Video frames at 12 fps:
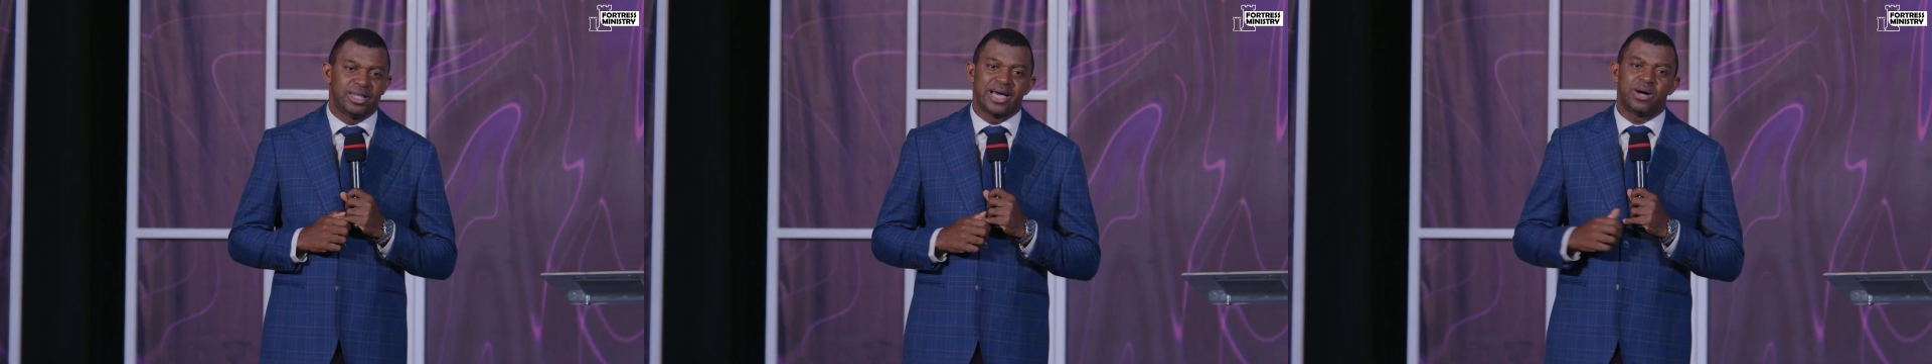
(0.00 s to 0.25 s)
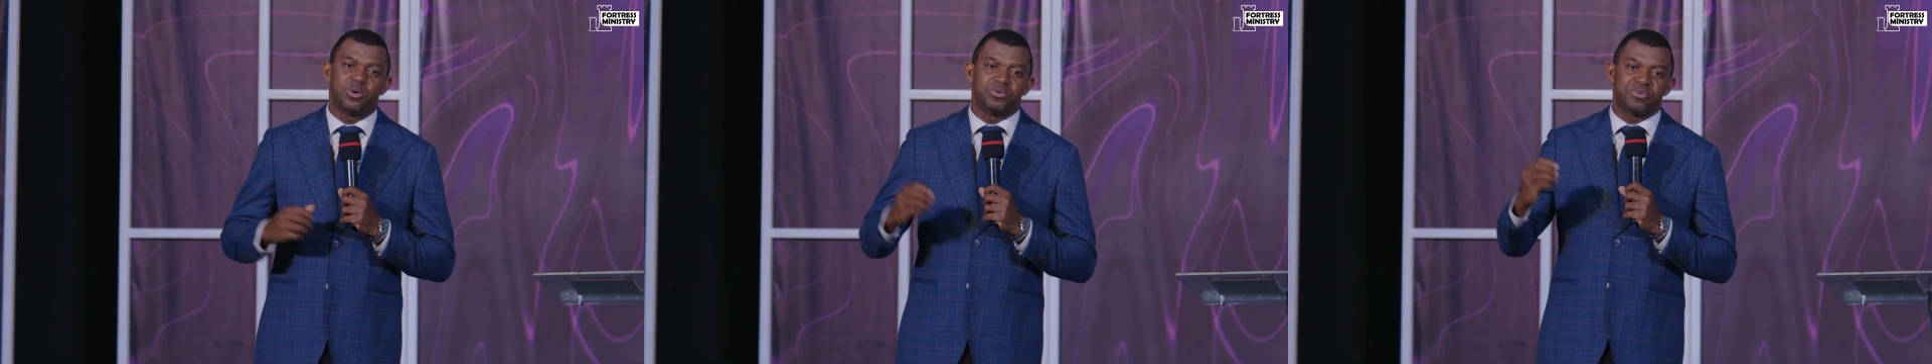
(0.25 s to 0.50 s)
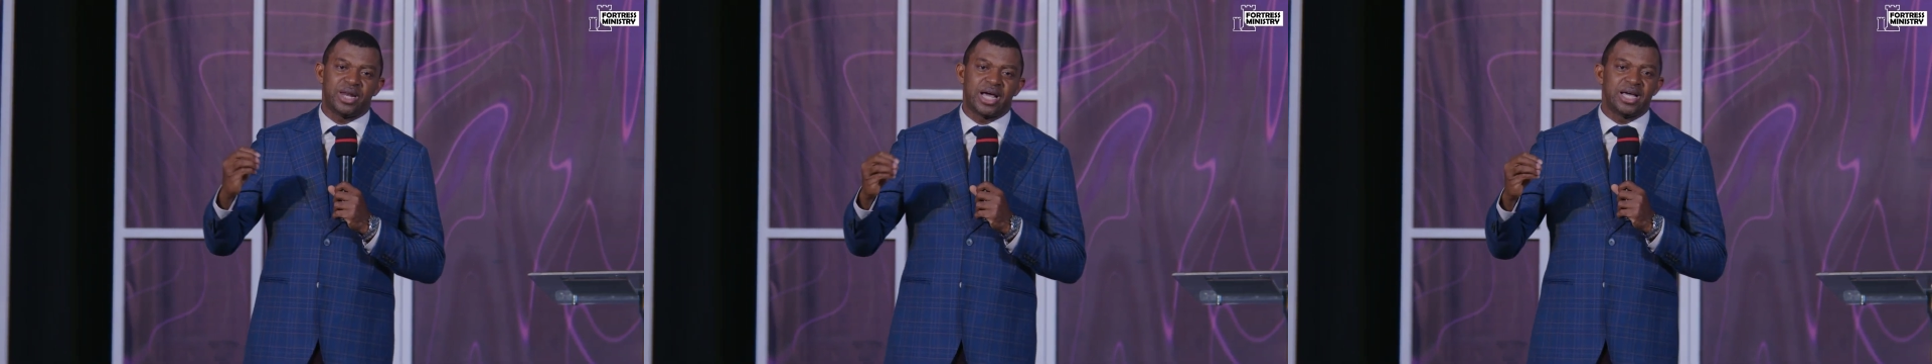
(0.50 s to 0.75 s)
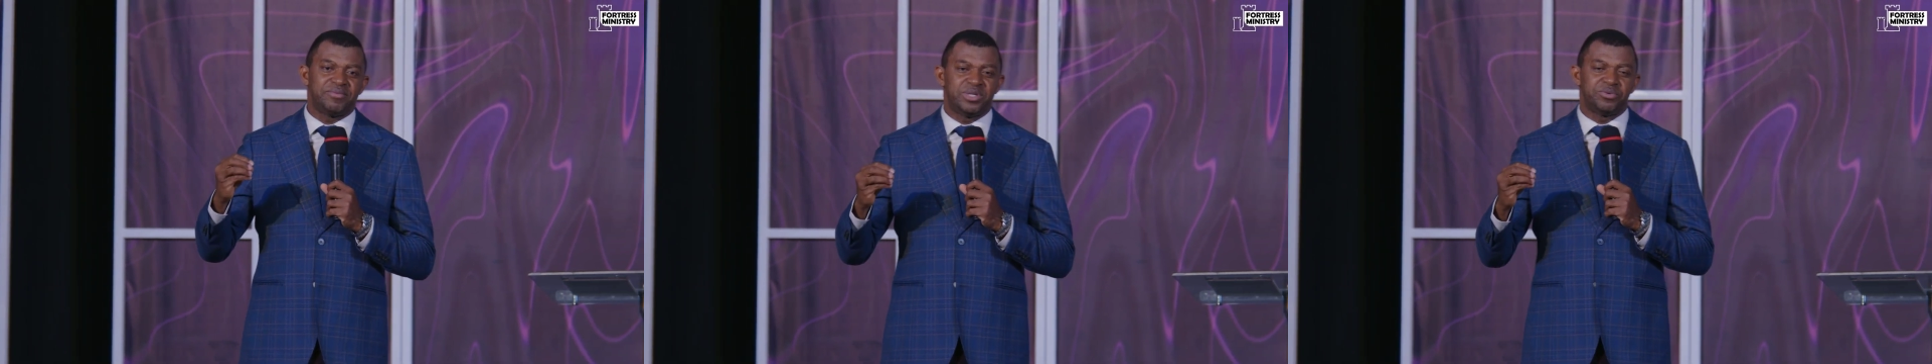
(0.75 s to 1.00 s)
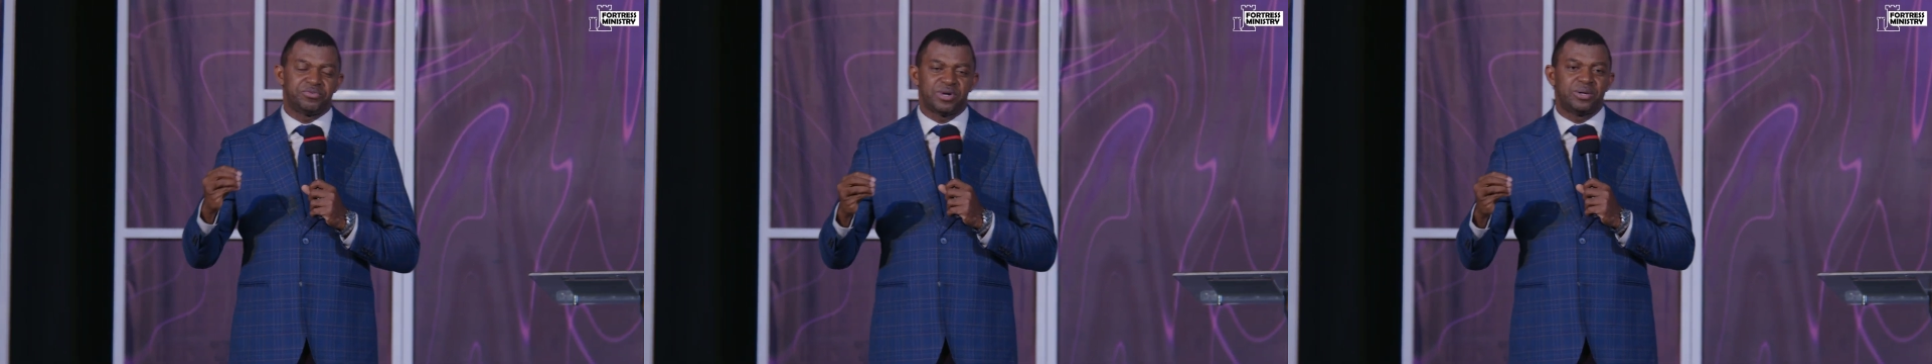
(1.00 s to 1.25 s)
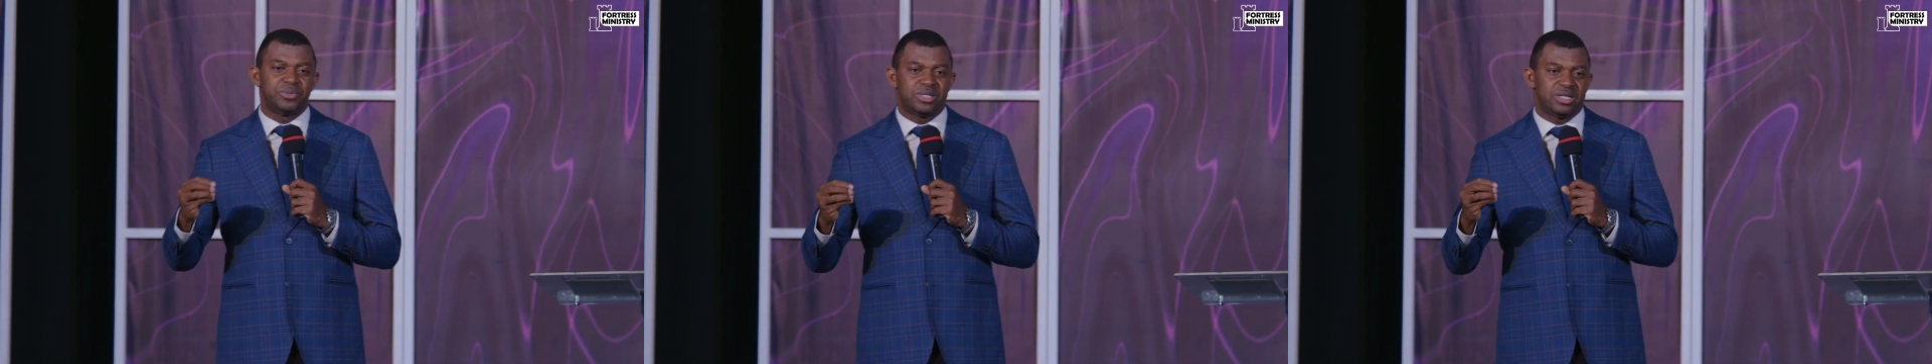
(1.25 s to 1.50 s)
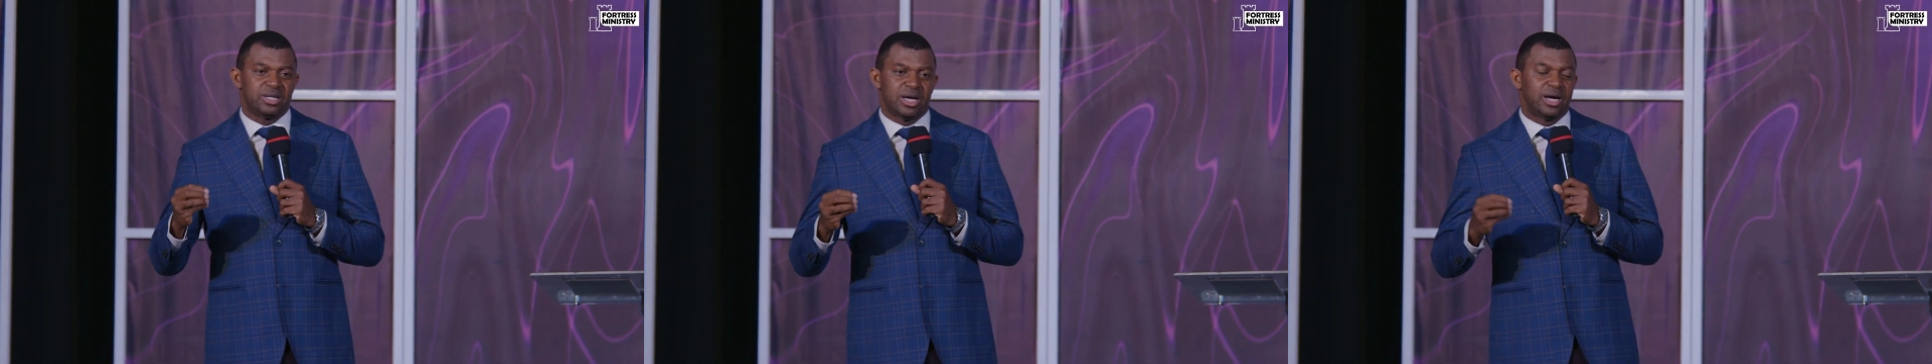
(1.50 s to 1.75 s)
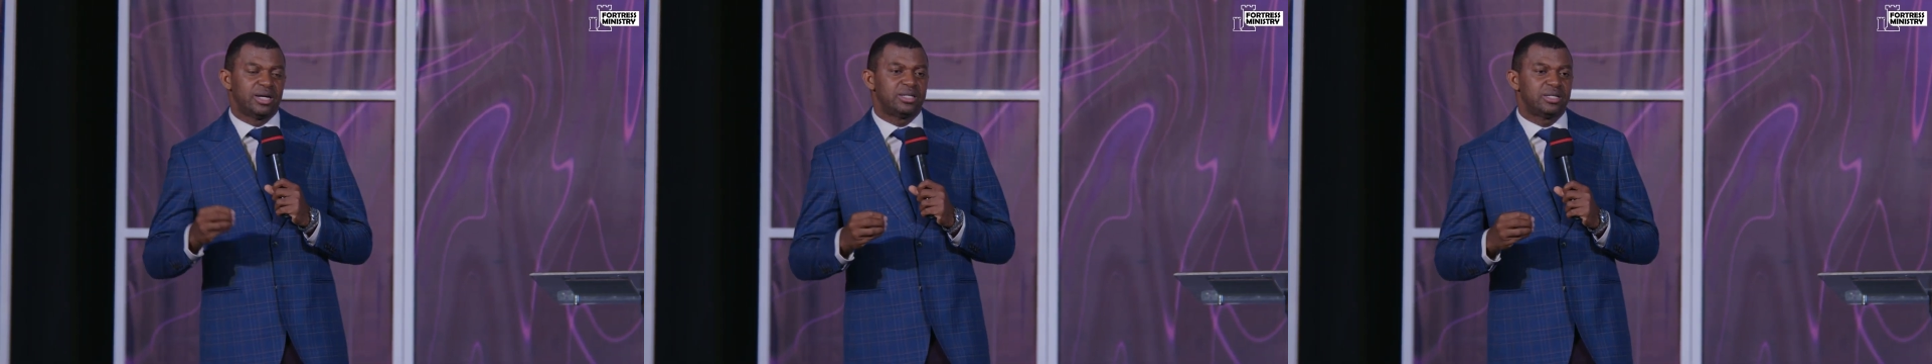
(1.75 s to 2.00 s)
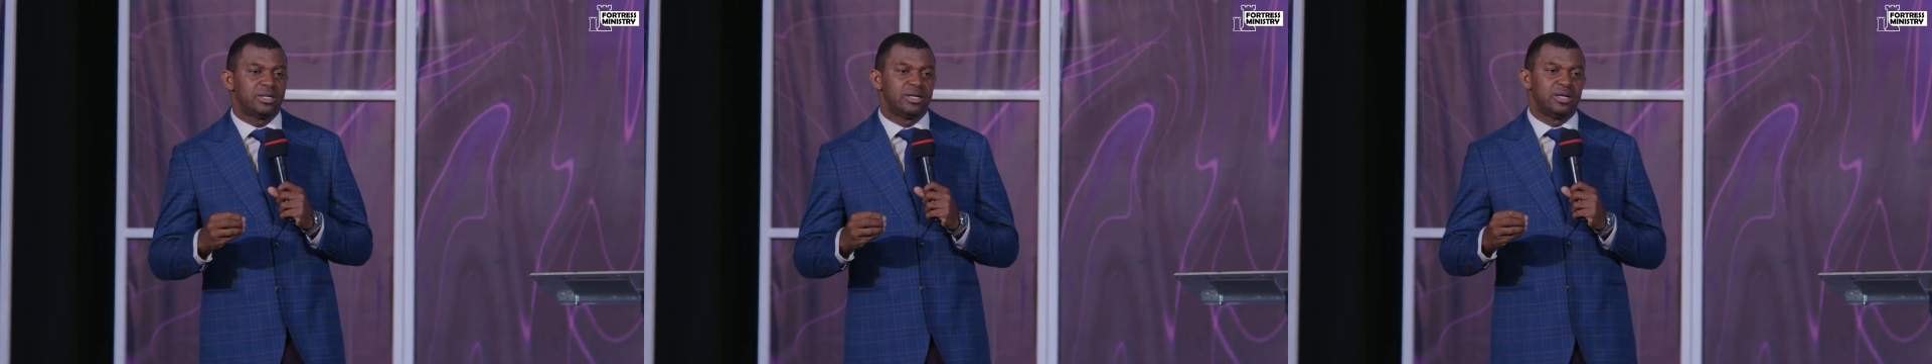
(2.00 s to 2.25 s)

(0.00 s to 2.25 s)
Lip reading: Thou of life the fountain art.